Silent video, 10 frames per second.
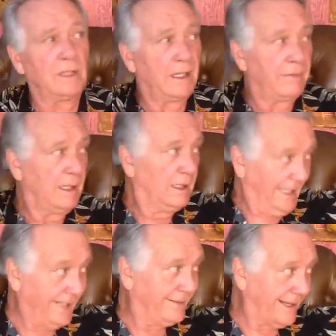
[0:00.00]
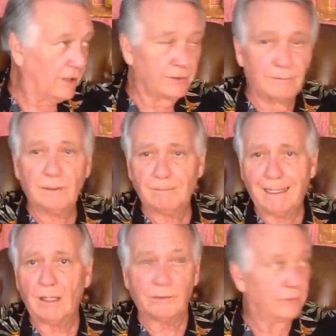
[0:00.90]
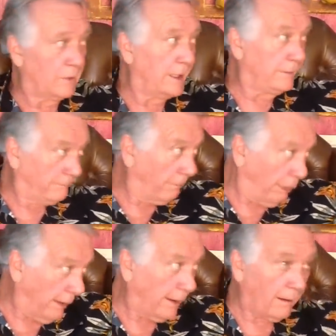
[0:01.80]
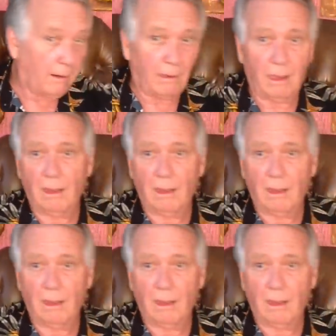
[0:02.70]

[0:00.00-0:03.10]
We have 8,000-foot mountains right there.